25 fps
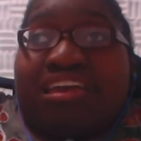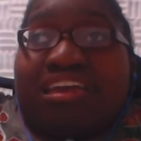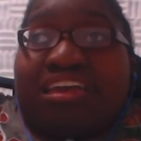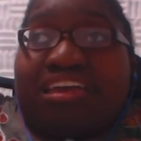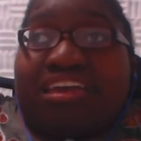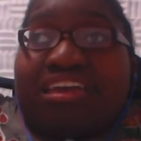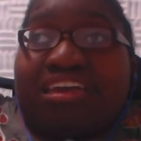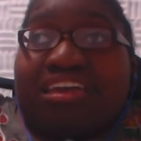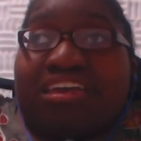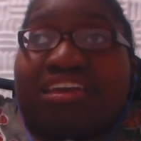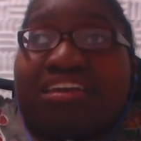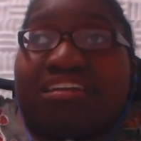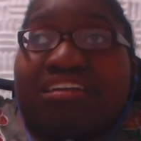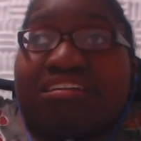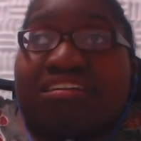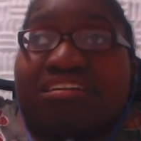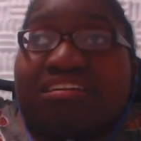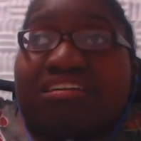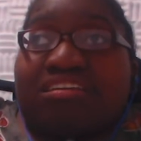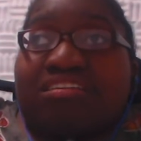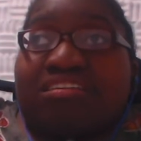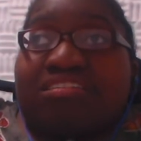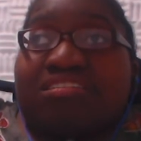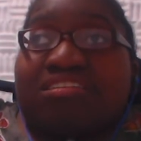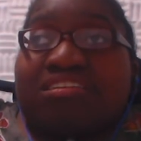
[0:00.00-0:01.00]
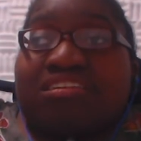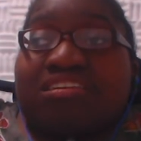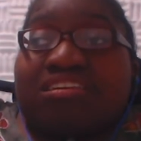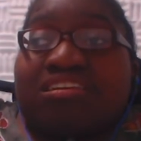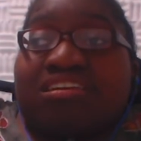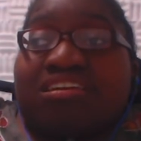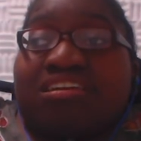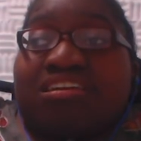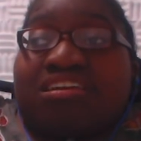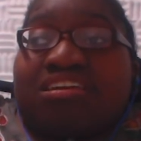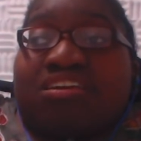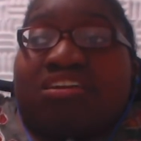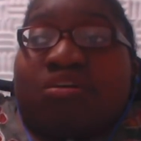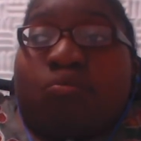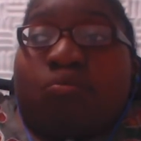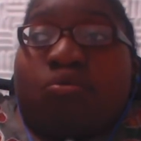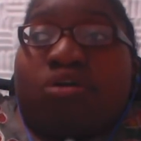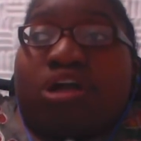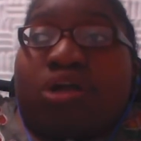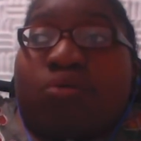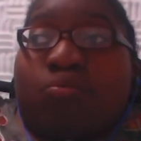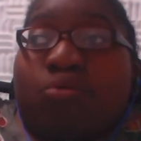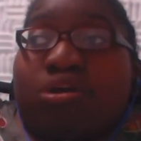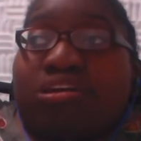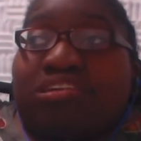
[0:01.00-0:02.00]
And when
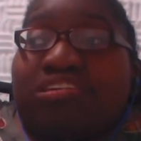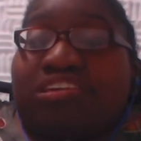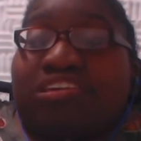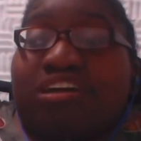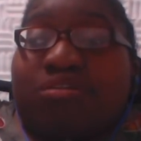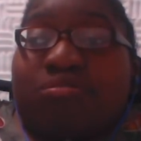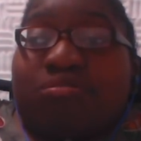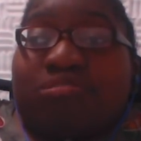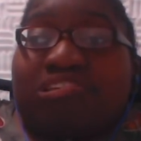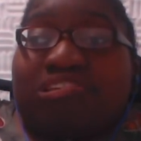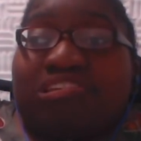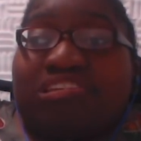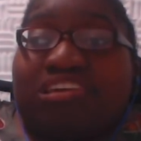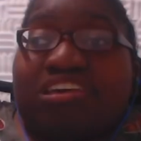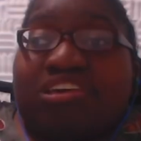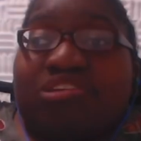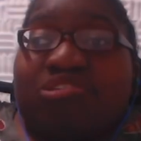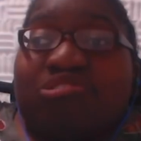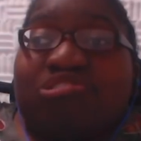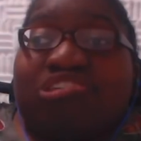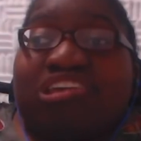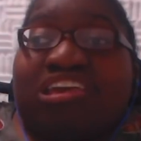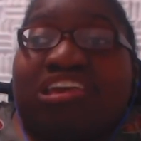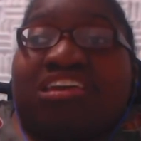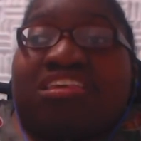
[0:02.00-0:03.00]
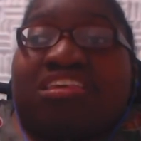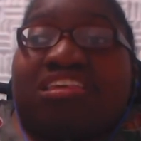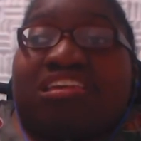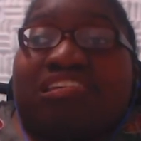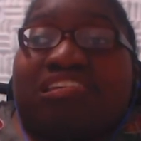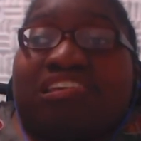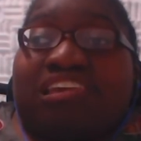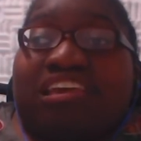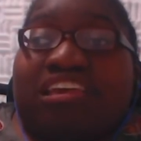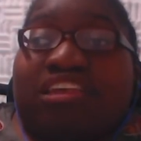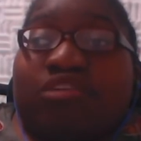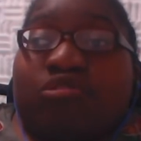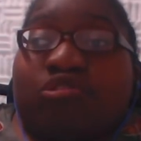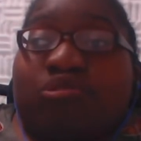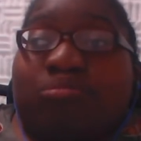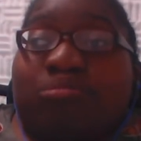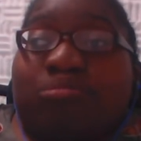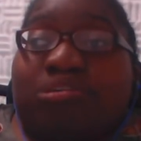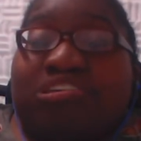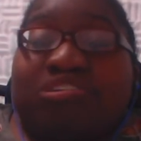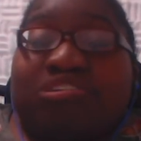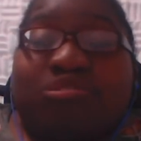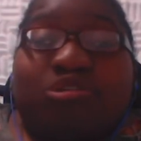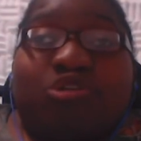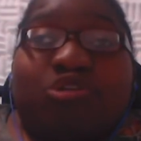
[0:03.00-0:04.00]
I went downstairs, they said there's
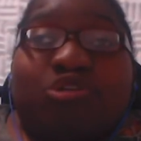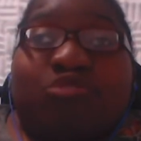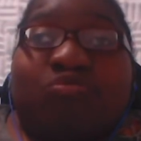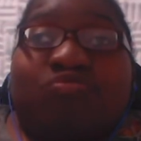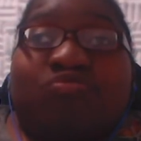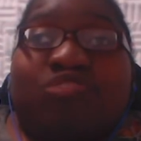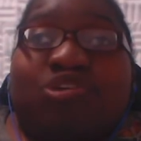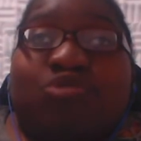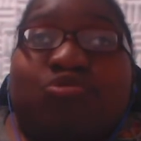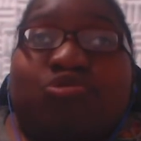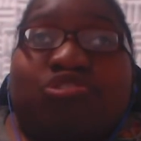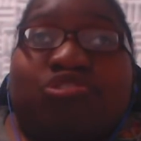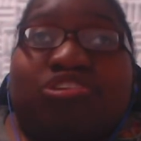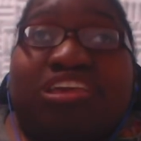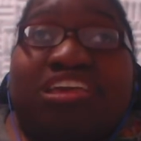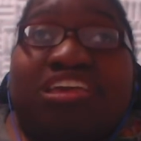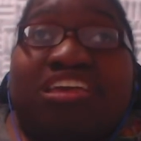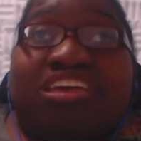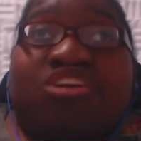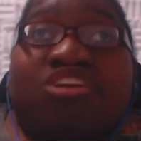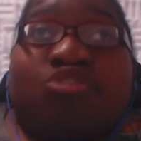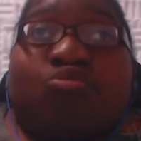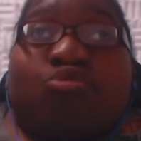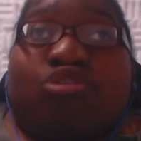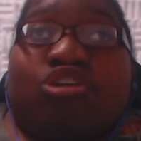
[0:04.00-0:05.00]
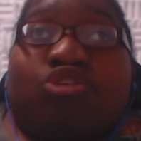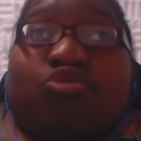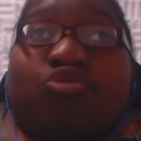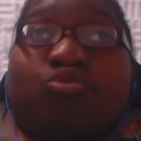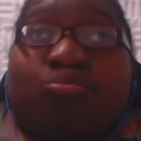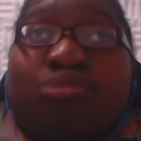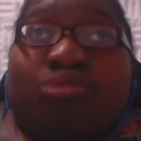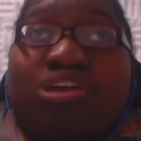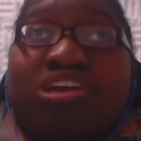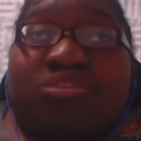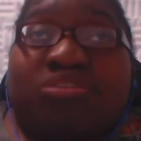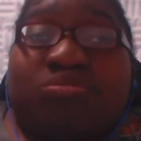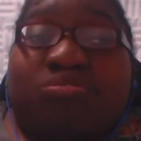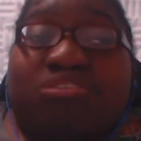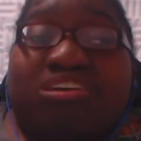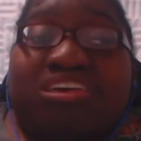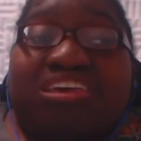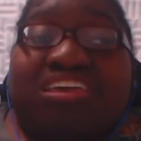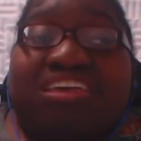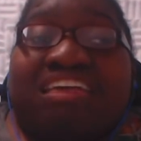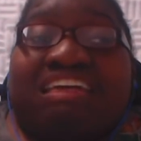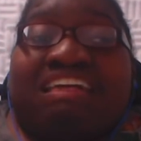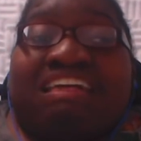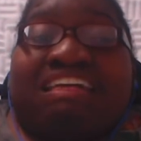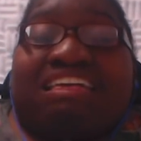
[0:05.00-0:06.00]
been some confusion with your payment.
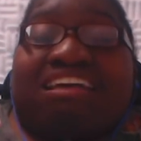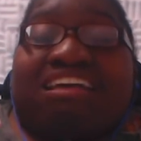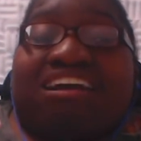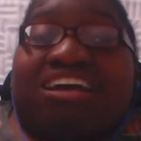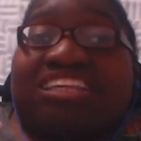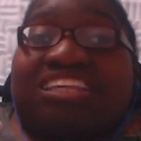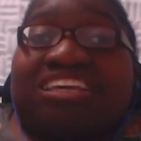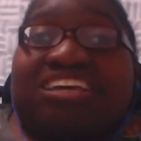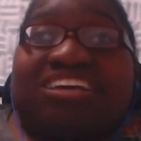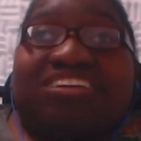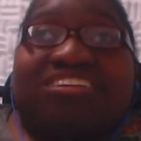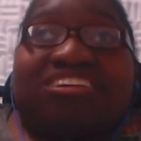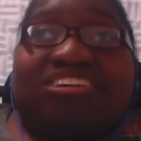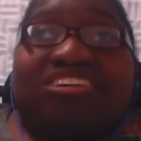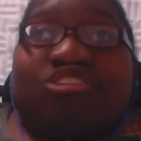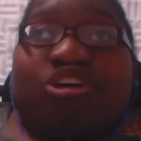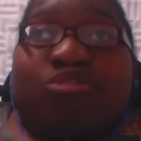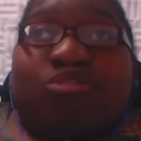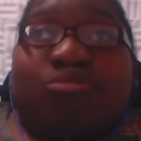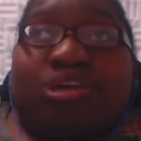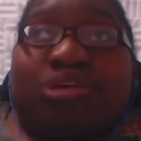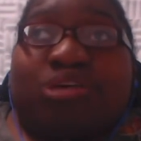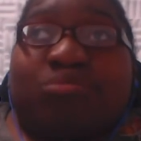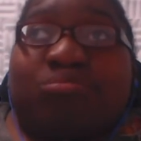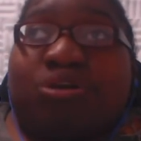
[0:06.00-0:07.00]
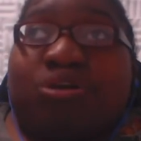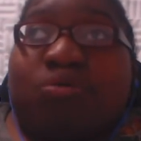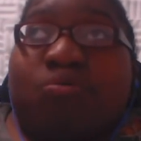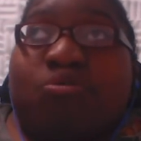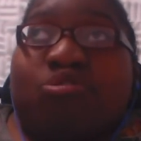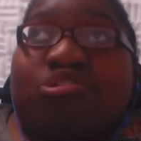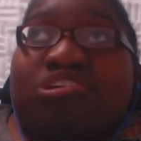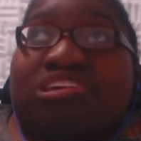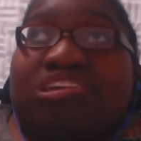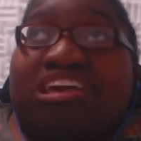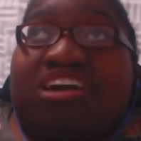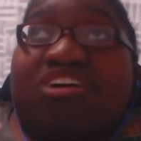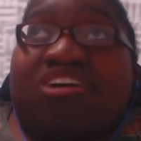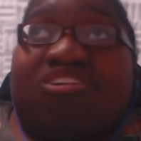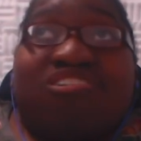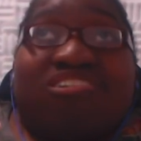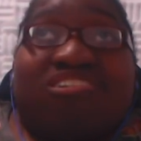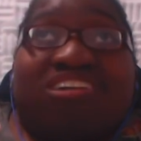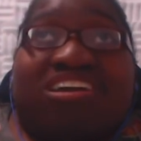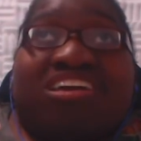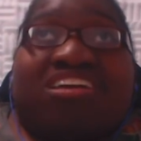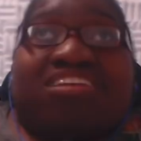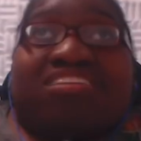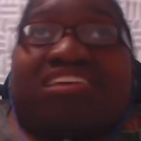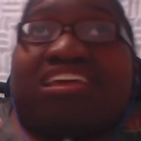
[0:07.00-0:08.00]
And I said, this has already been worked out.
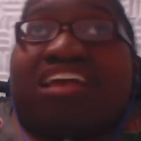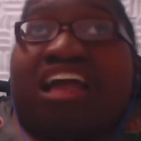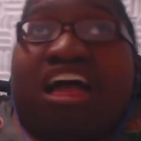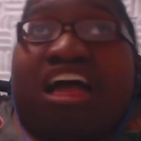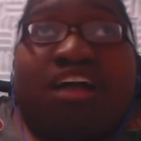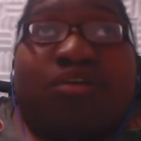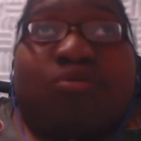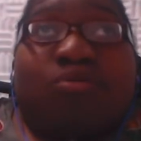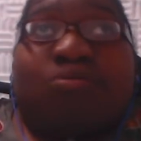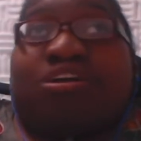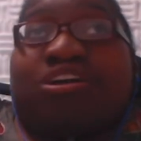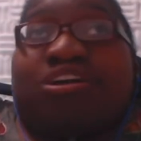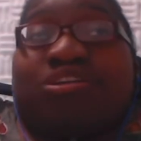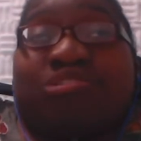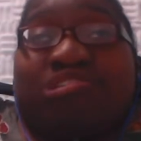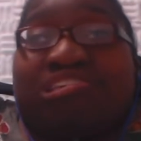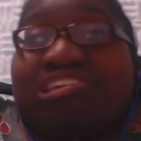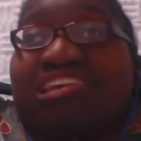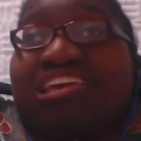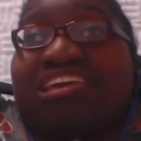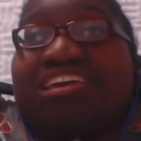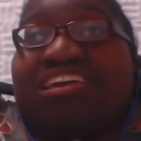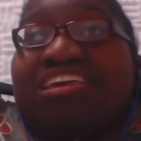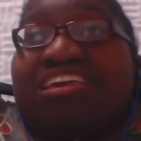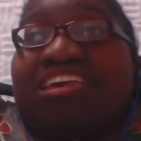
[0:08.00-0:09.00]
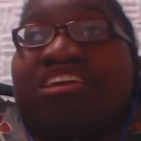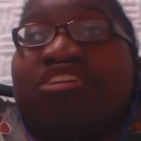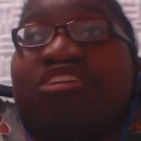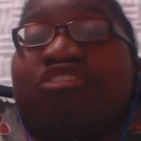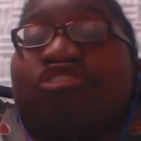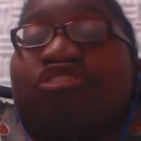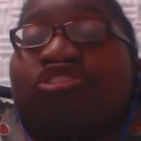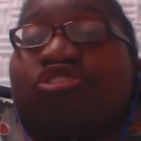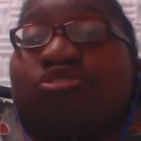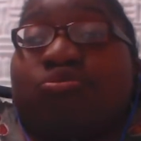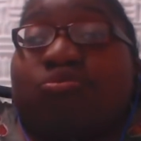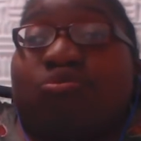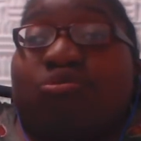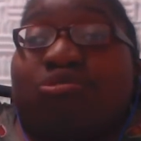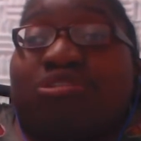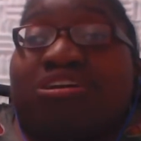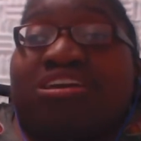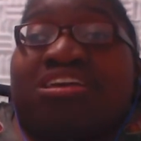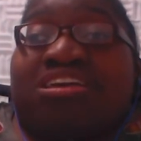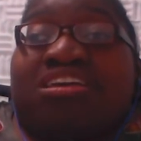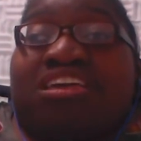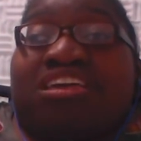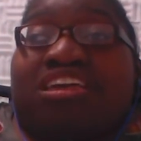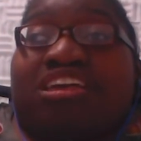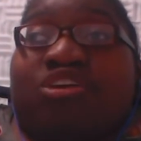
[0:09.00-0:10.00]
Like, I don't understand the issue.
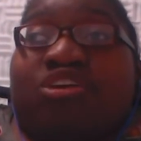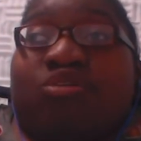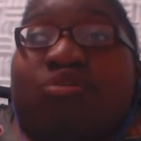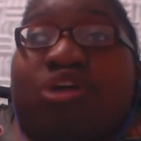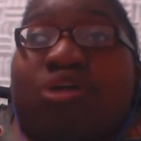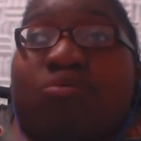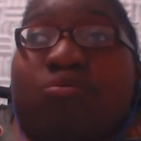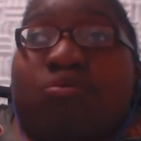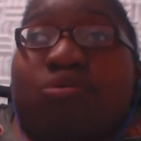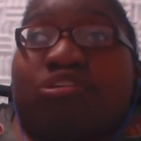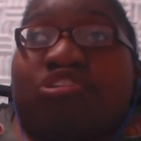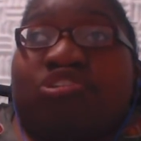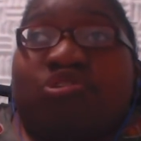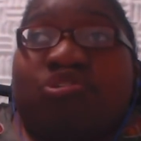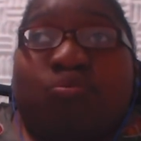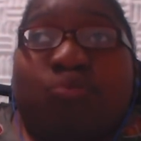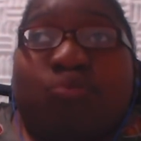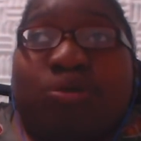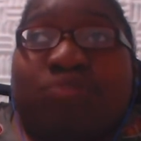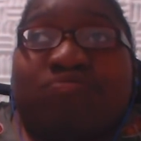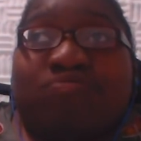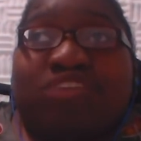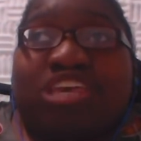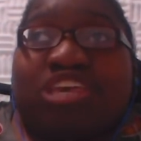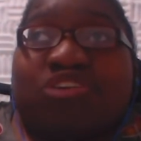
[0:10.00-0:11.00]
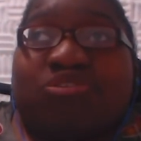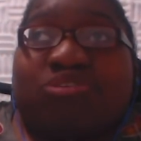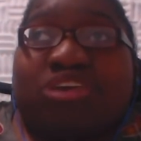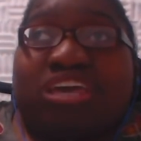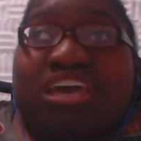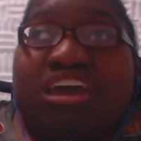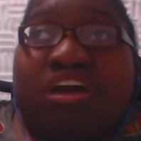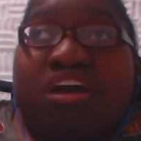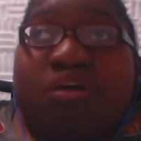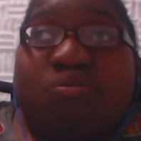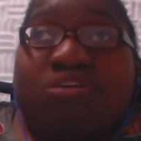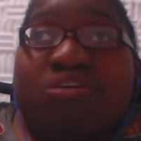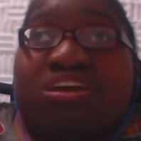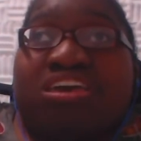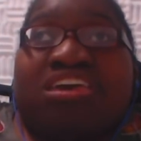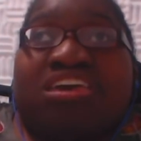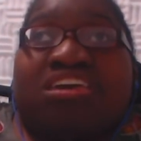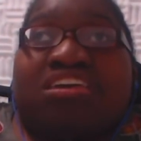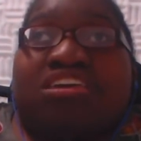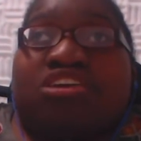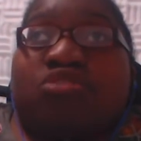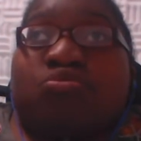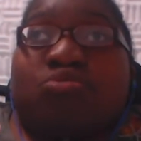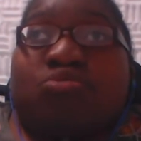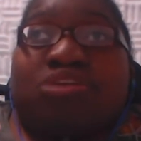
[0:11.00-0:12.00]
And they were like, well, until we figure it out,
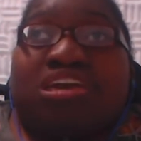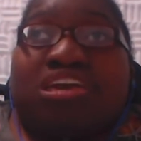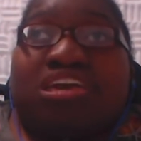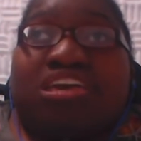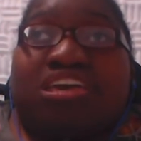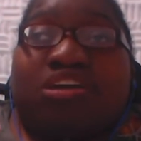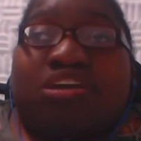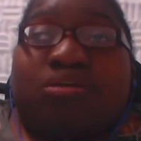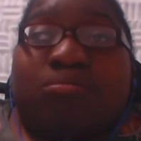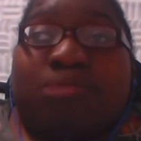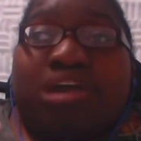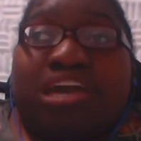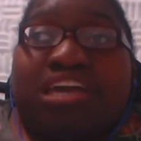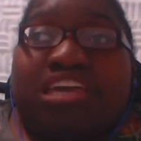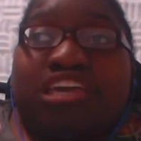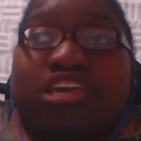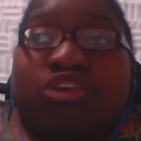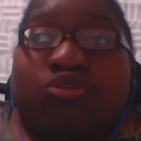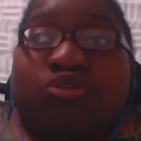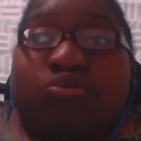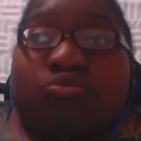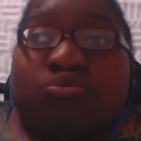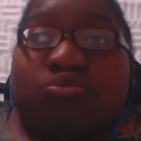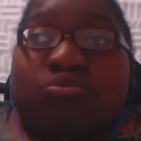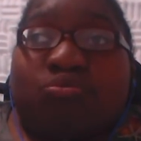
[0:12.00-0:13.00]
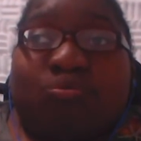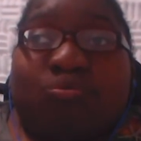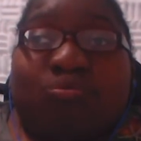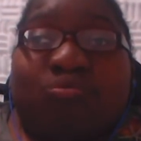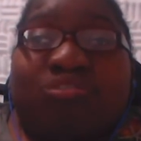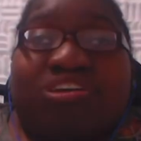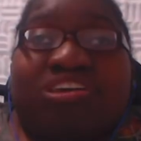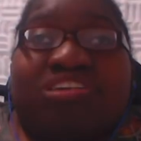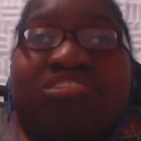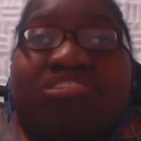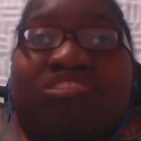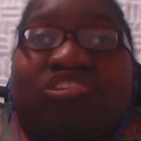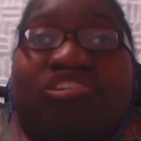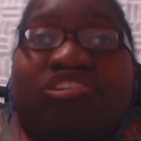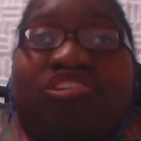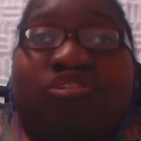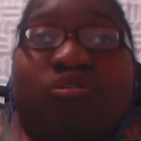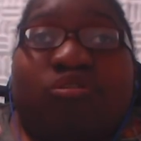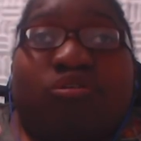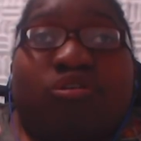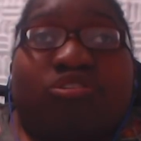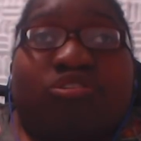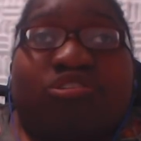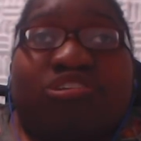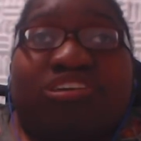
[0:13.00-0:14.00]
you can't get back in your room.
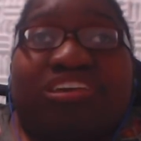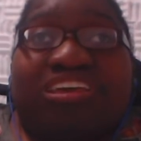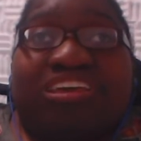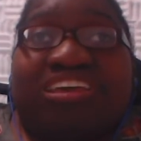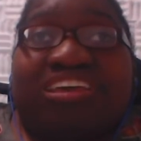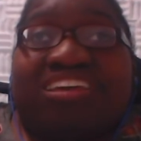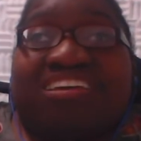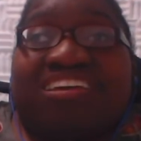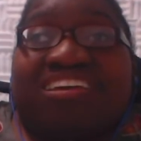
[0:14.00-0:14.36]
Sorry.